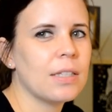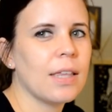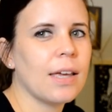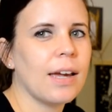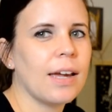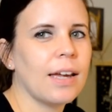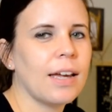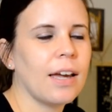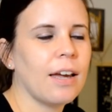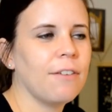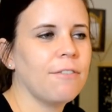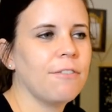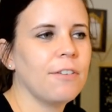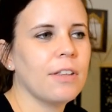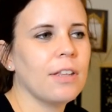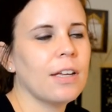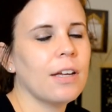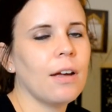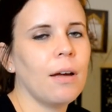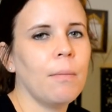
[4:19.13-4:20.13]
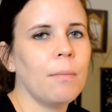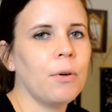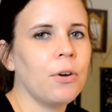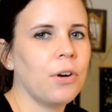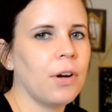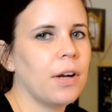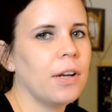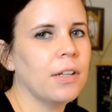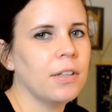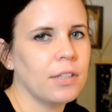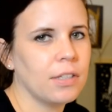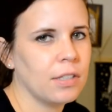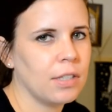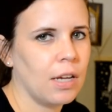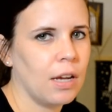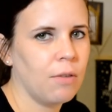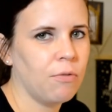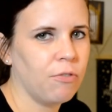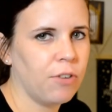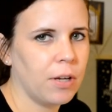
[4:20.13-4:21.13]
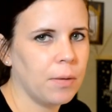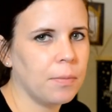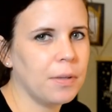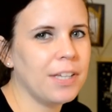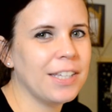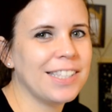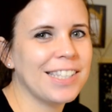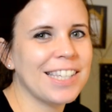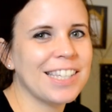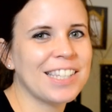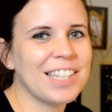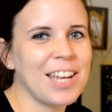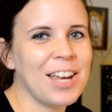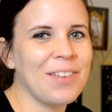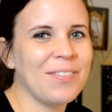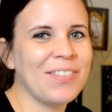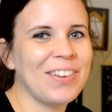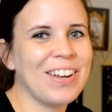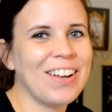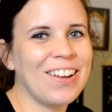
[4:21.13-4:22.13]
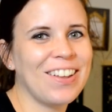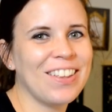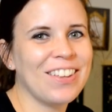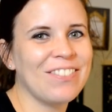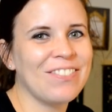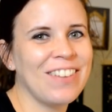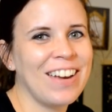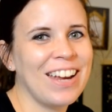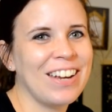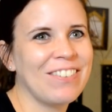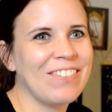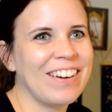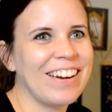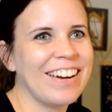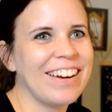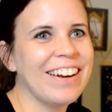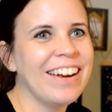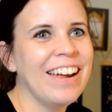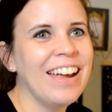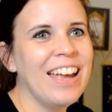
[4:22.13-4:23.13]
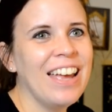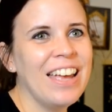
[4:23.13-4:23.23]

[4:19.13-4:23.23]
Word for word: Like, I feel like I'm creating the same family system in all of mine where